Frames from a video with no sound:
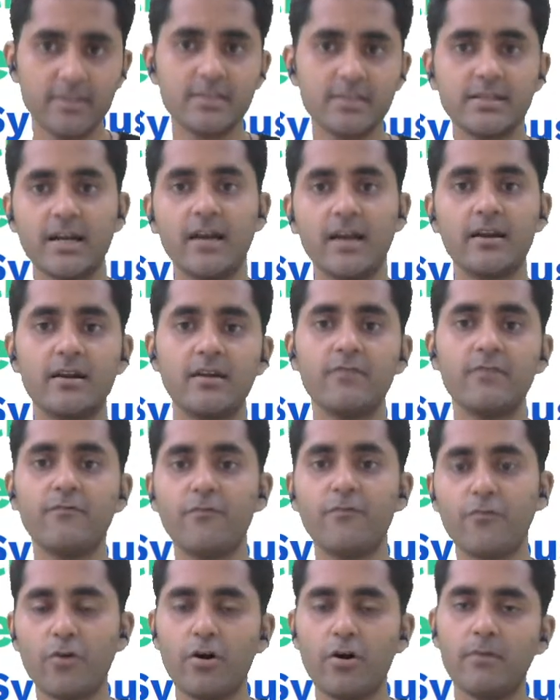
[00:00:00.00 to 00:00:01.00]
standard
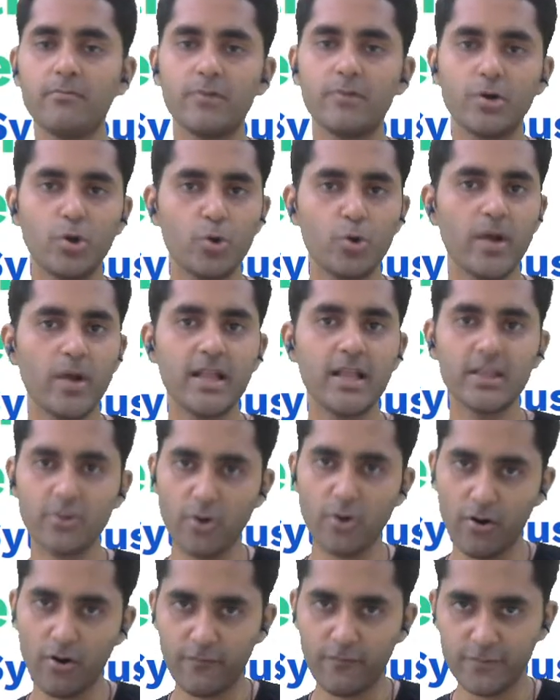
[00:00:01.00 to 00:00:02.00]
from 12th
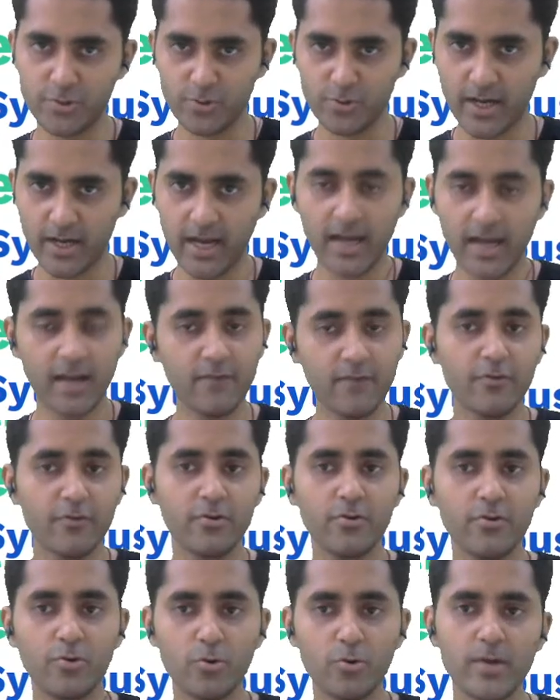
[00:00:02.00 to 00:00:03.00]
of July, and
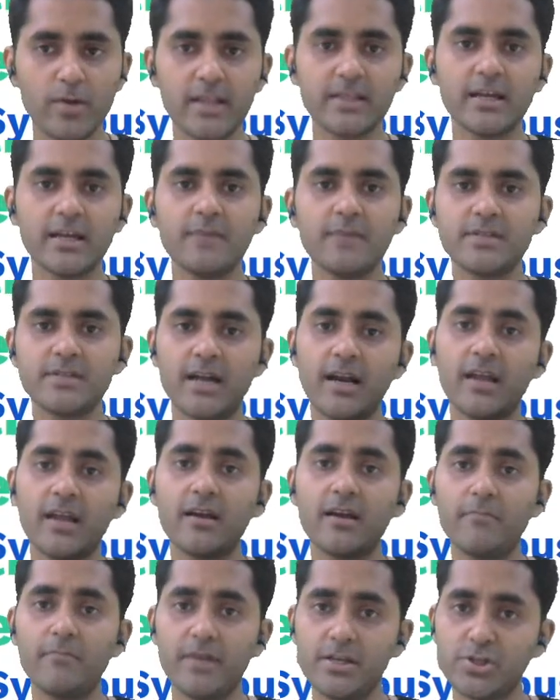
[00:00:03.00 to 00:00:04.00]
for 12th I am starting
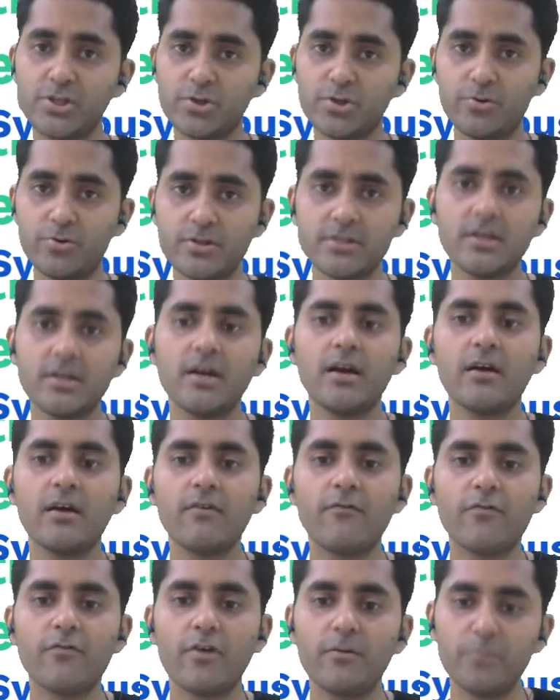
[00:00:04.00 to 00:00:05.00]
a bridge course
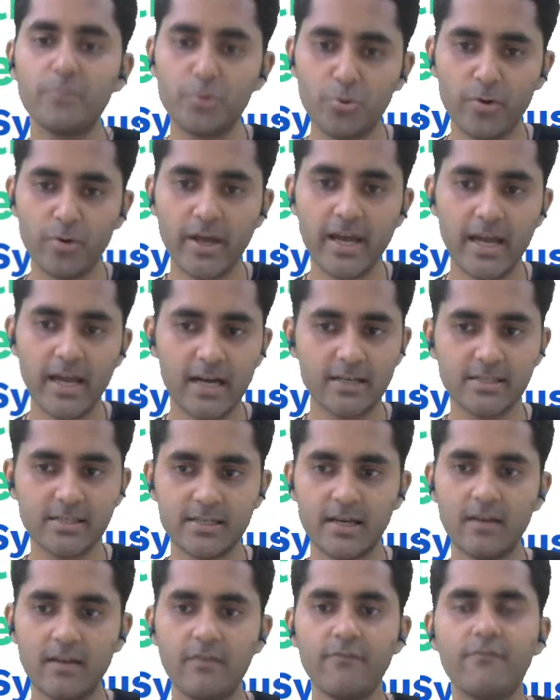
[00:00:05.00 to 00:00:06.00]
from today
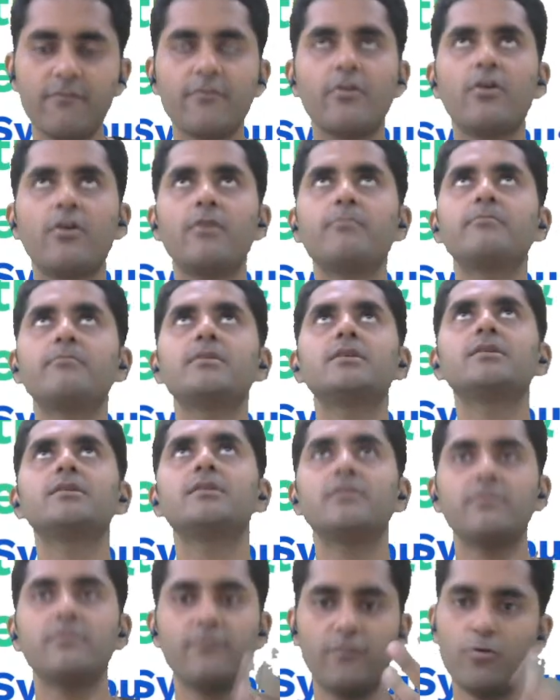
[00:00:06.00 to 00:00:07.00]
itself from
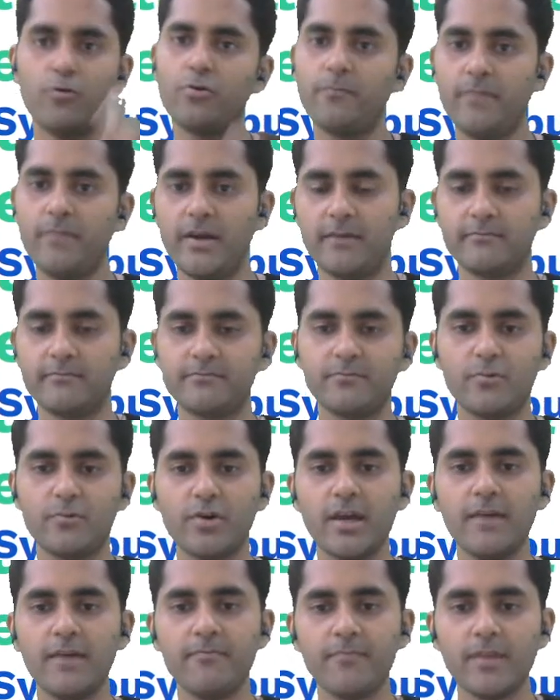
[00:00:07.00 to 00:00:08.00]
4 p.m.
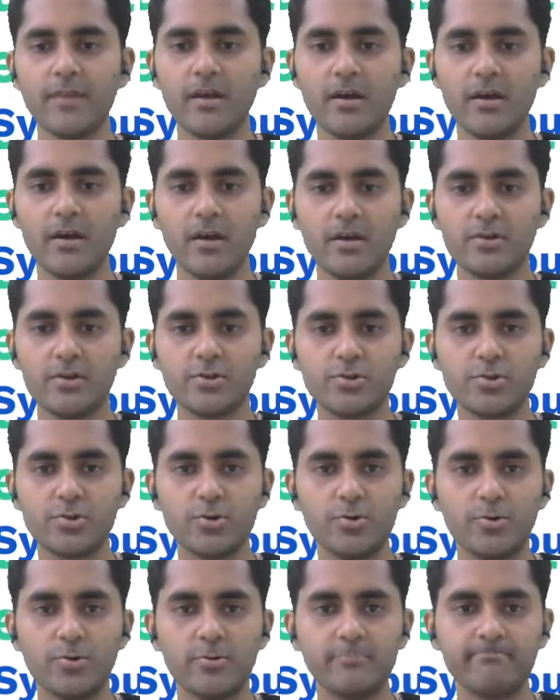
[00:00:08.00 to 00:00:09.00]
Okay,
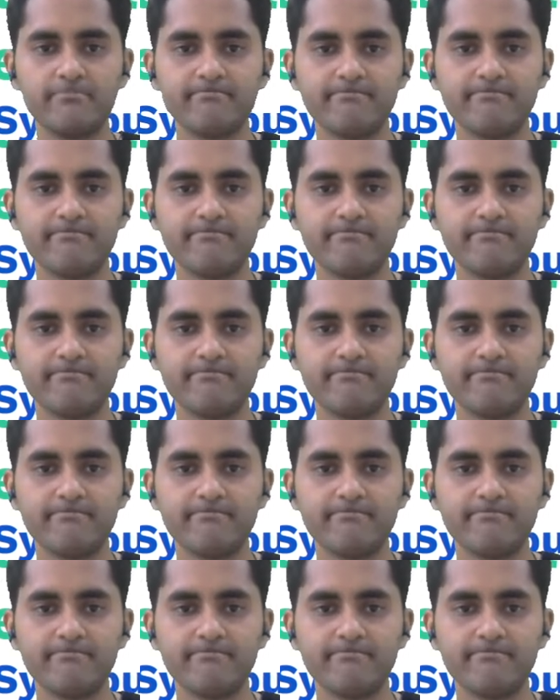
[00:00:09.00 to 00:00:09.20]
so